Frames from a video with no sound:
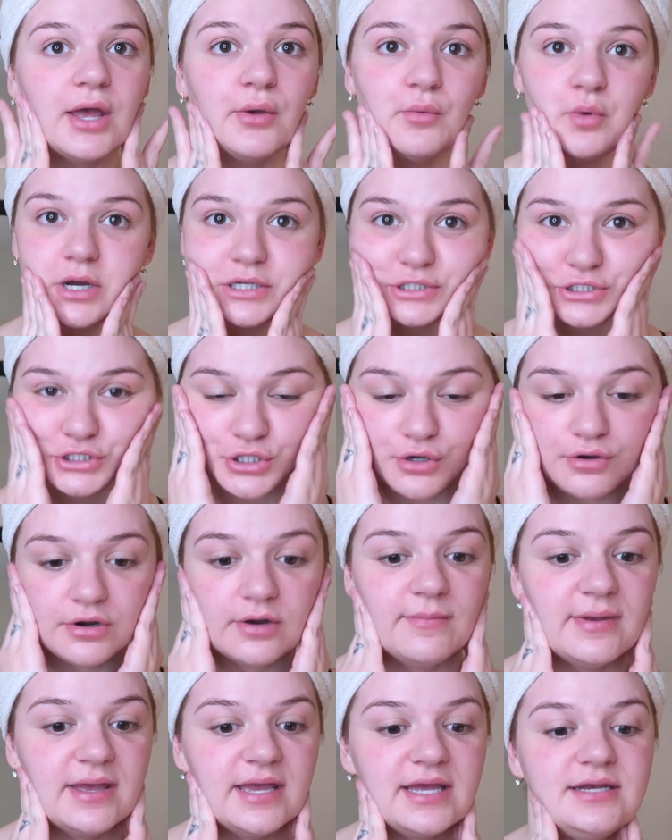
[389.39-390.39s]
I want to go
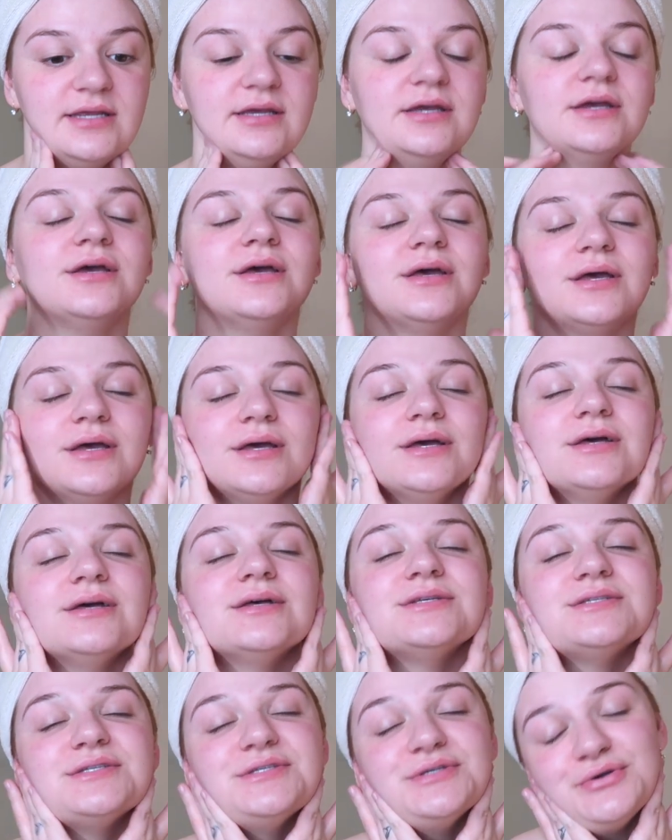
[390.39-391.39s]
to bed
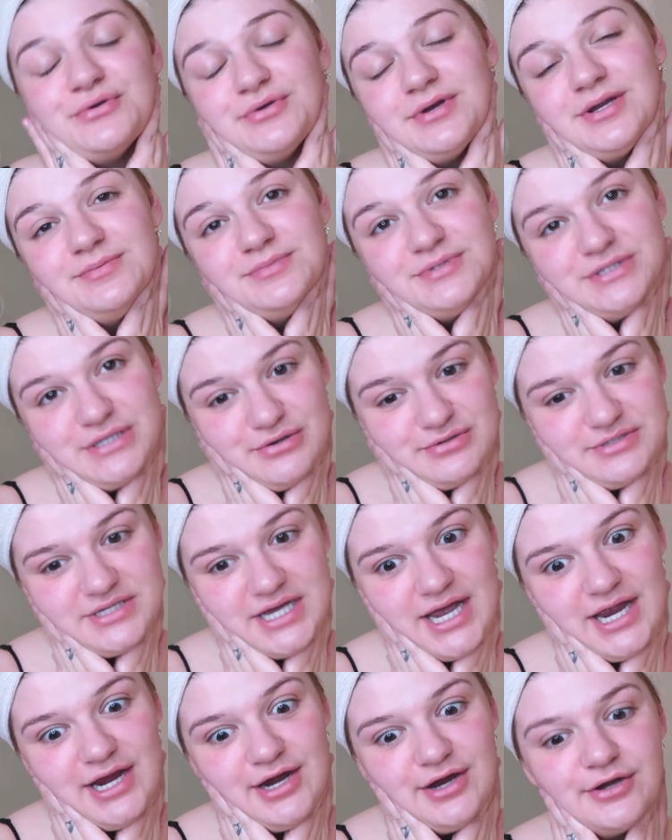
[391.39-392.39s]
soon. I'm so
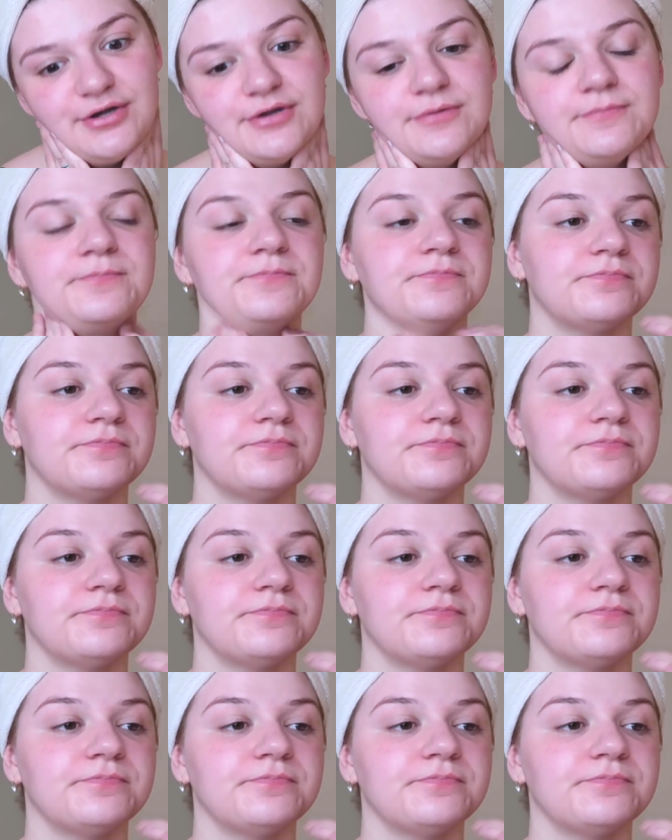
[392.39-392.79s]
tired.